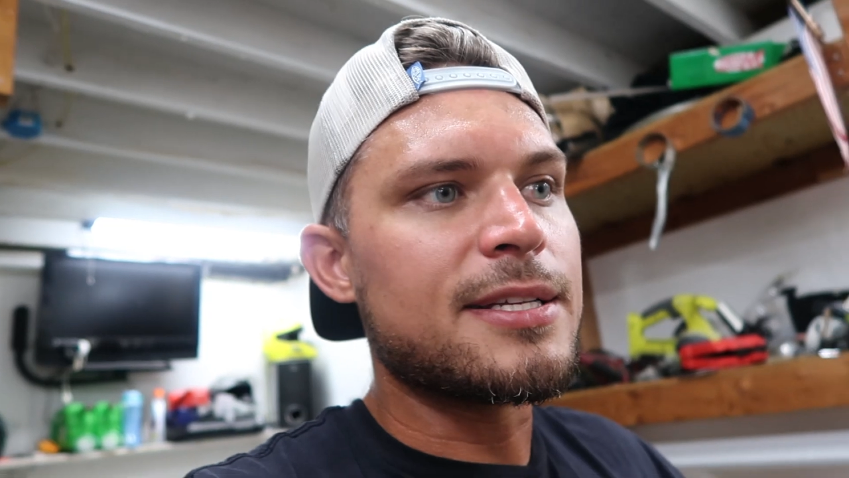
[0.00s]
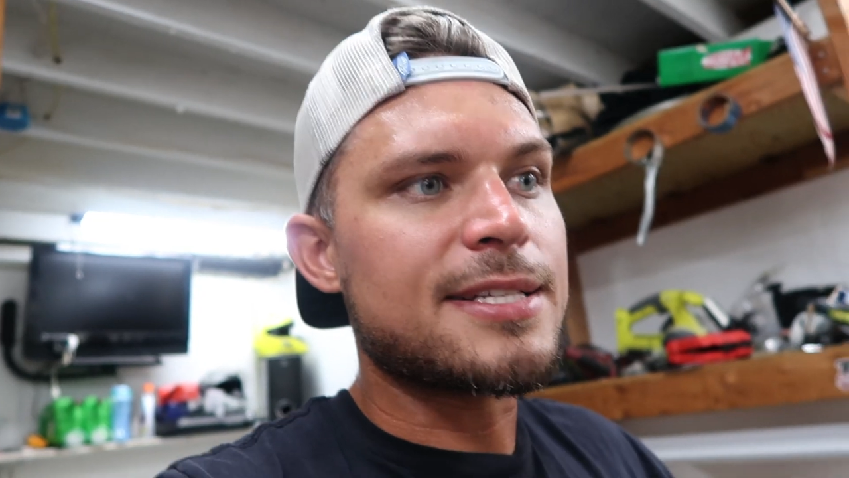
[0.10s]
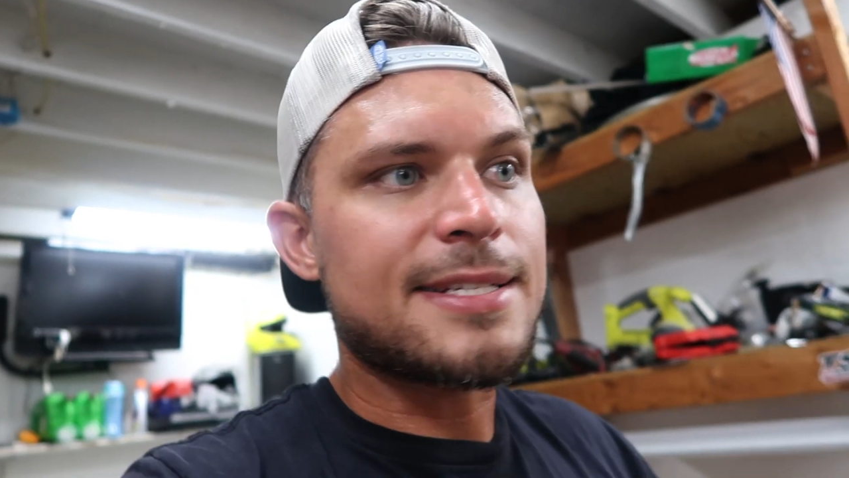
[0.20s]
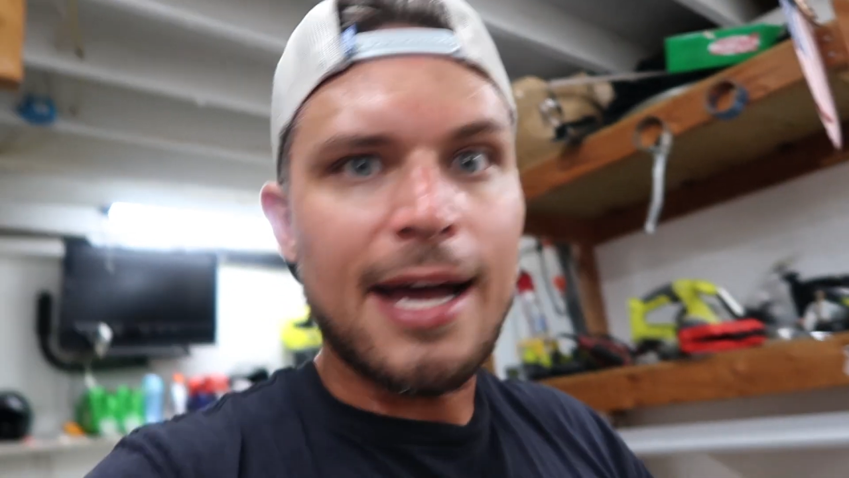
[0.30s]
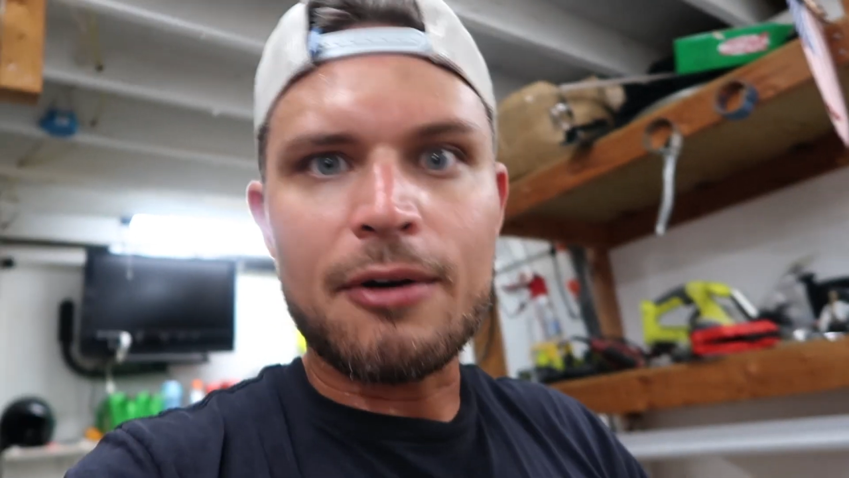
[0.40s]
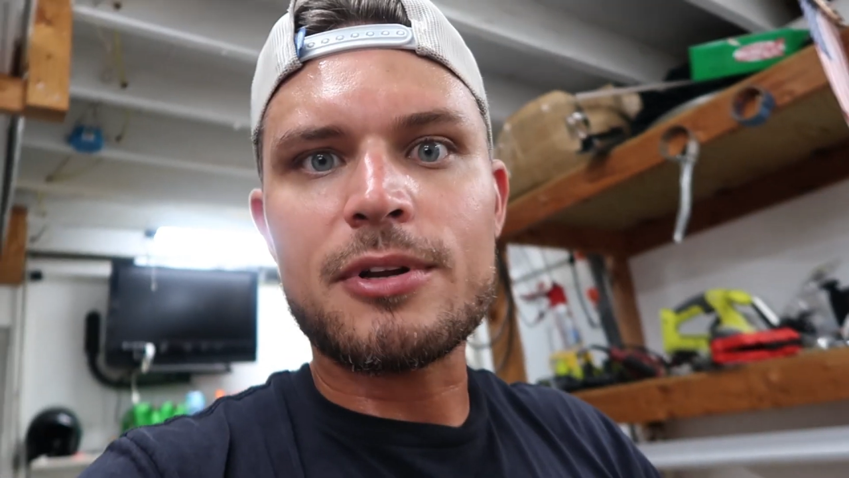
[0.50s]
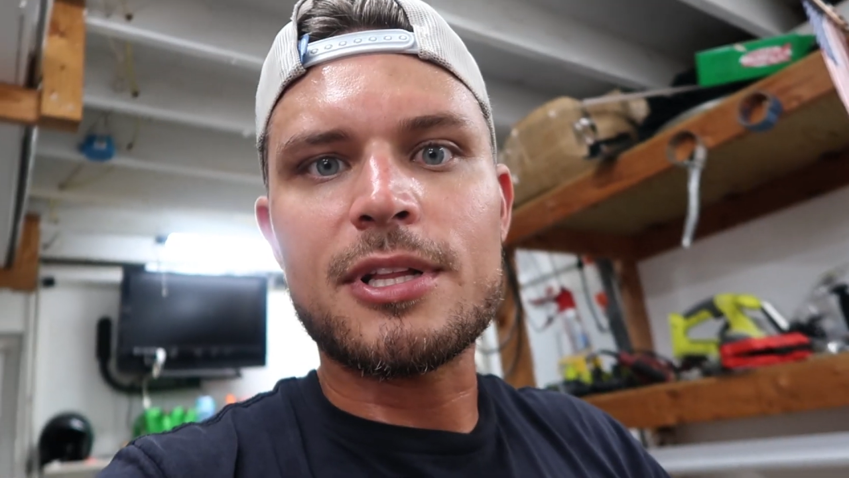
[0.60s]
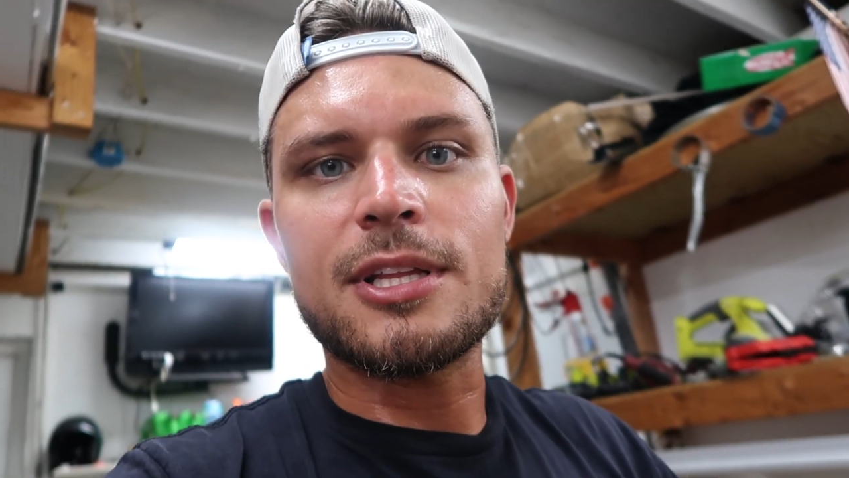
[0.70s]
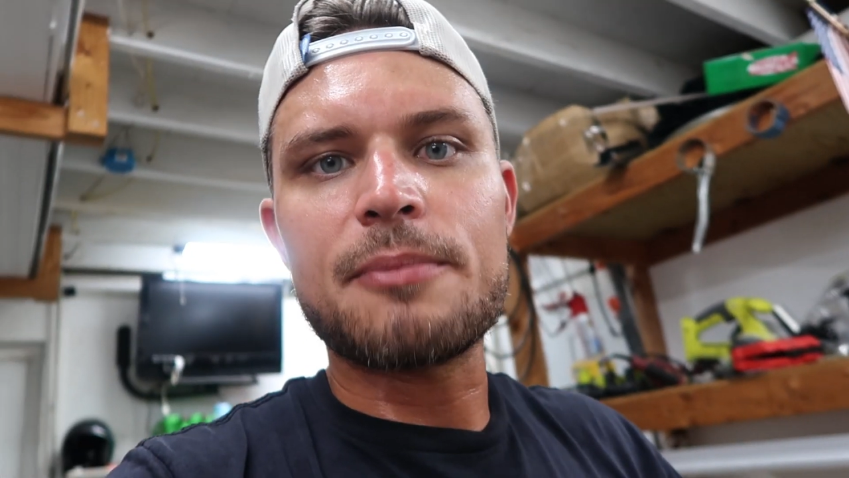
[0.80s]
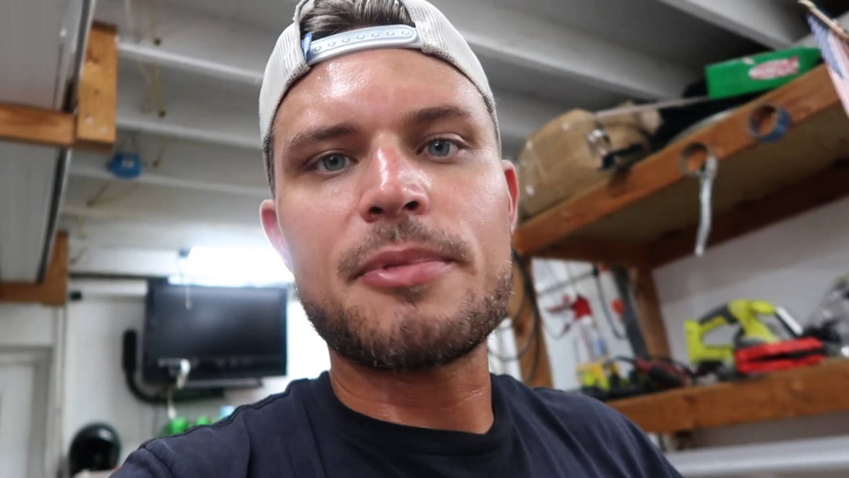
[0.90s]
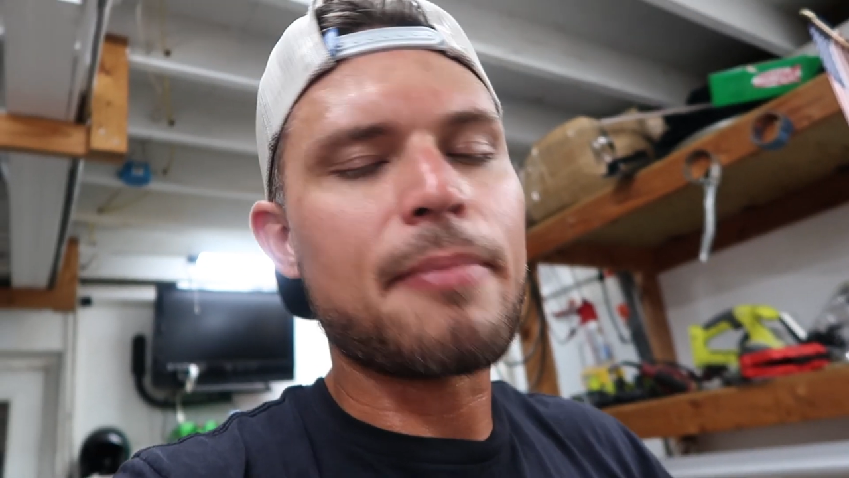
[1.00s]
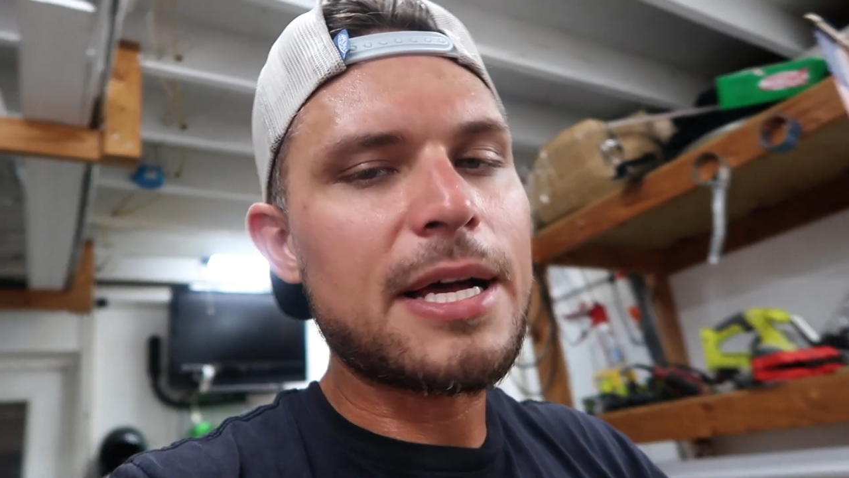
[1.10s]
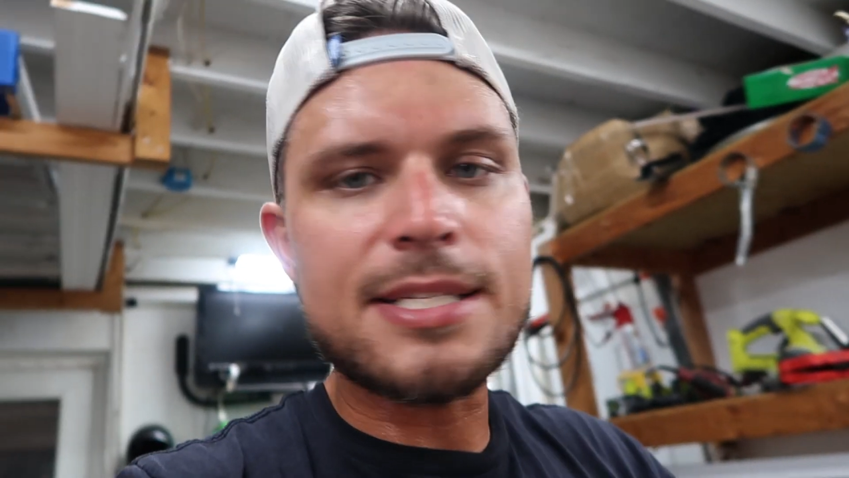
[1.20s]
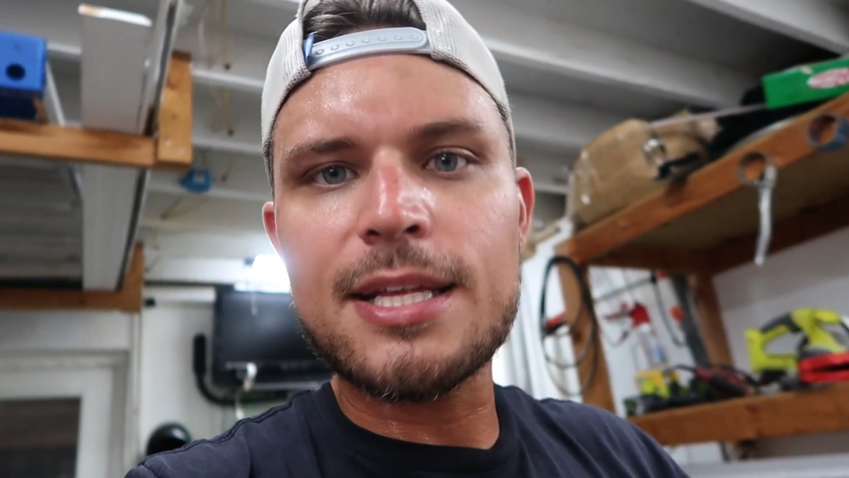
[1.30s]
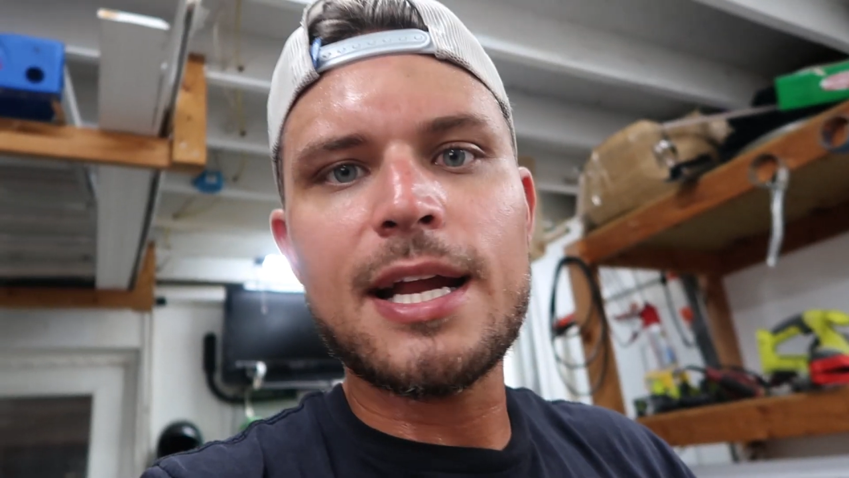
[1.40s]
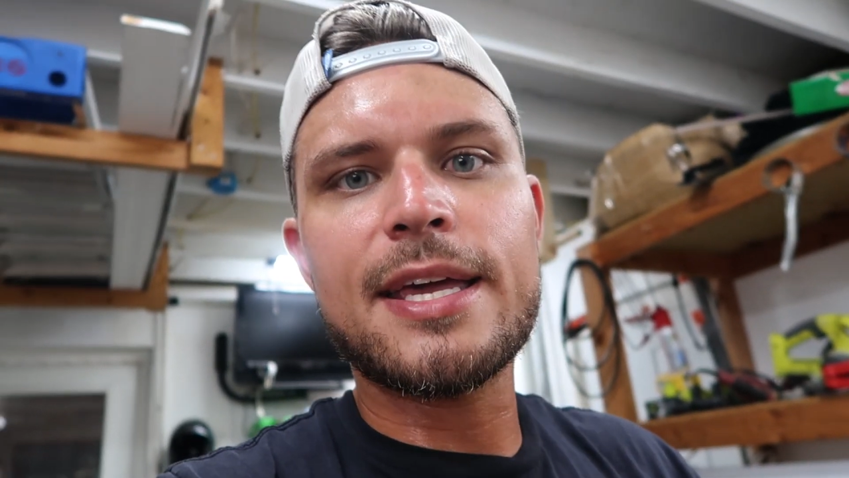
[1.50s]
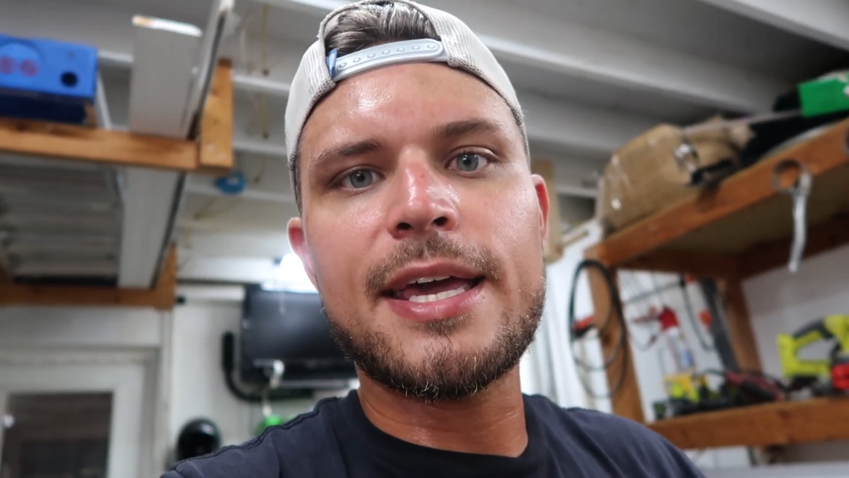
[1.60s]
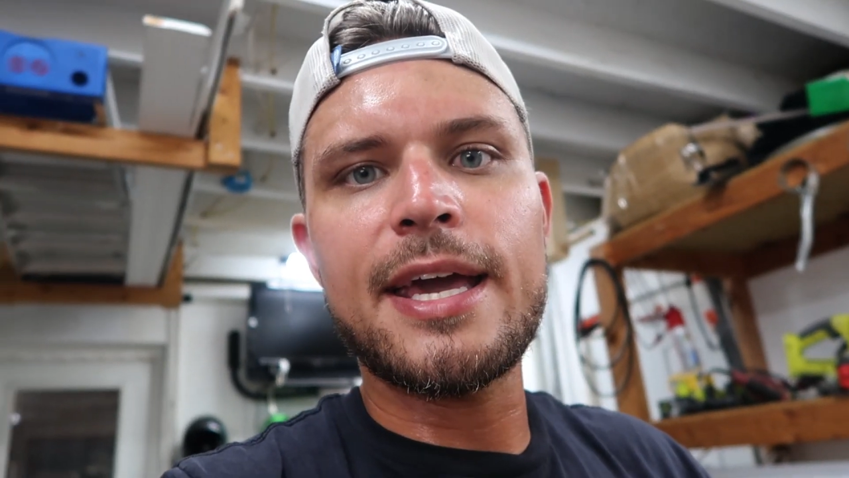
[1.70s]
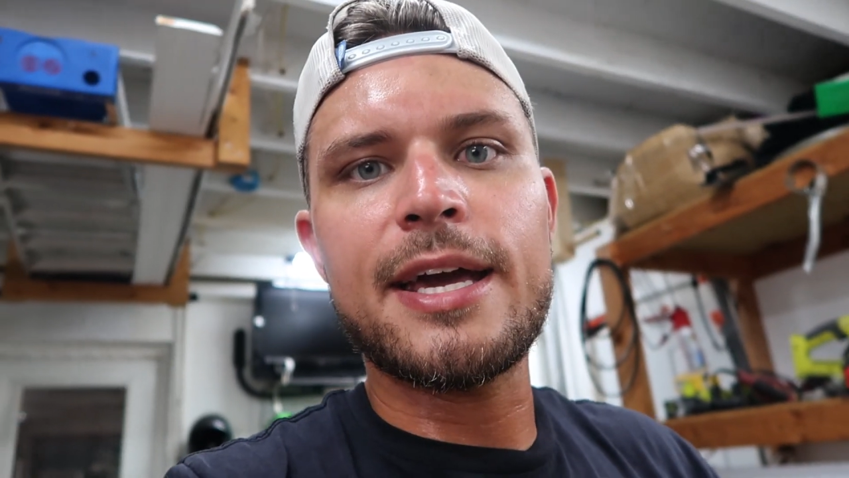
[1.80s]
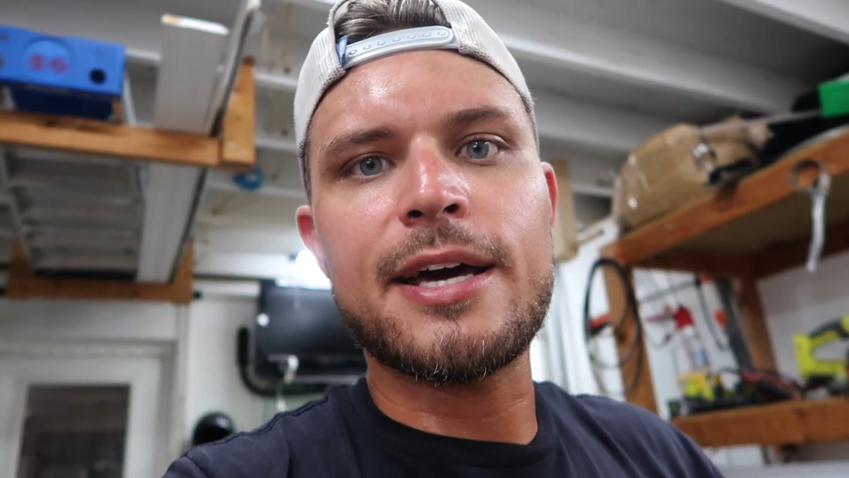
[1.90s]
sound clip, the best that I
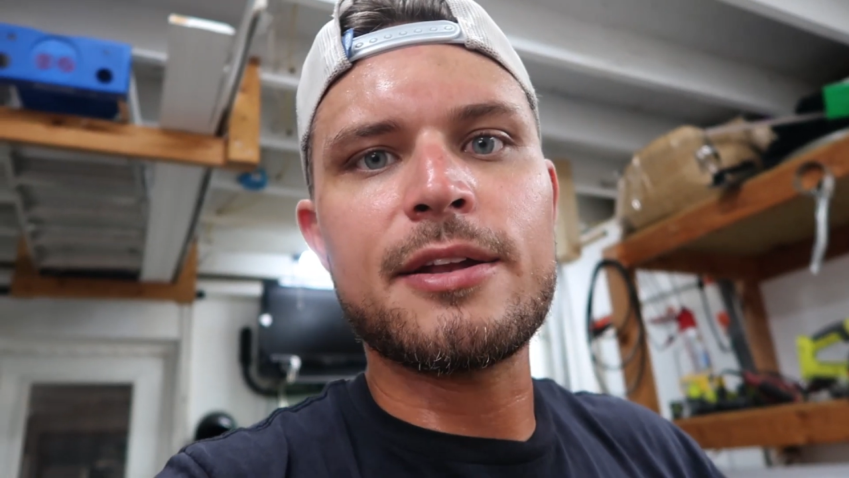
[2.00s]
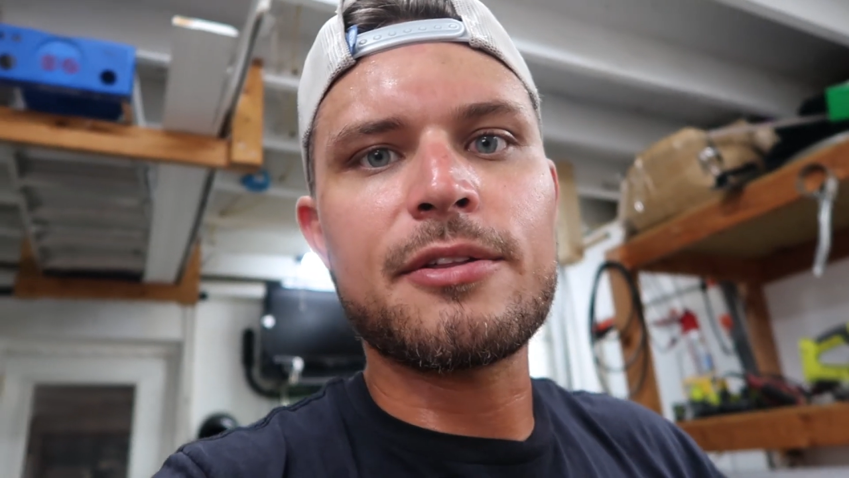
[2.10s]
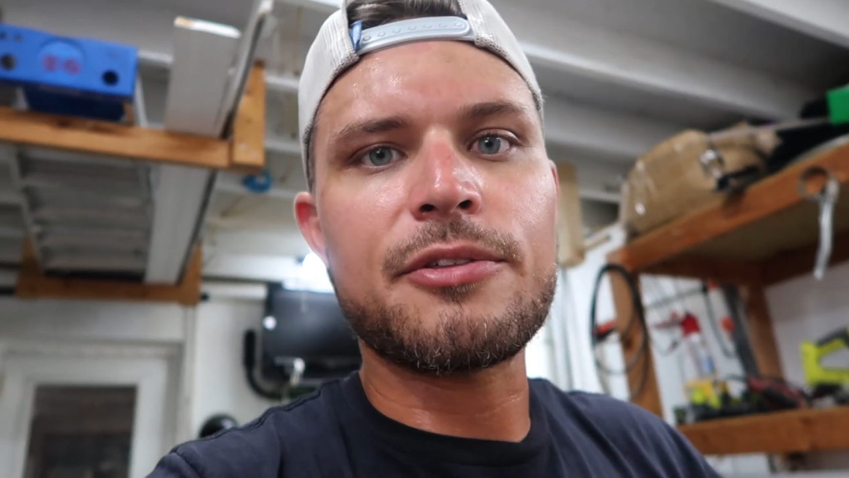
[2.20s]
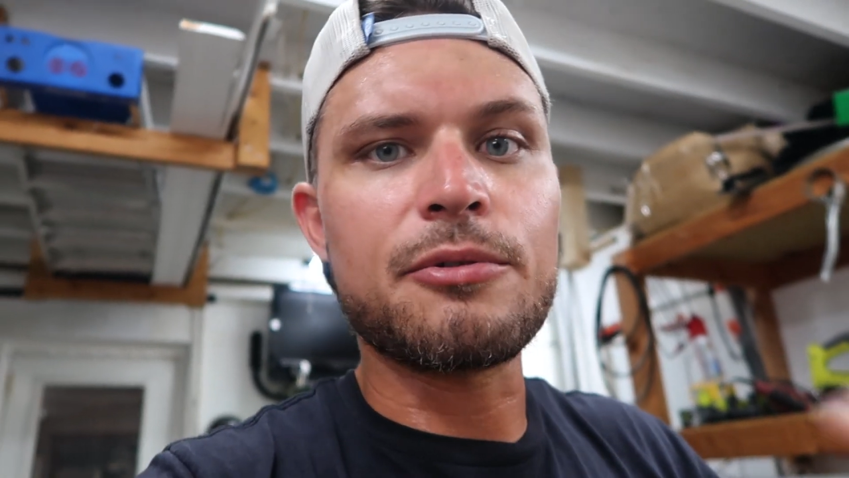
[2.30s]
can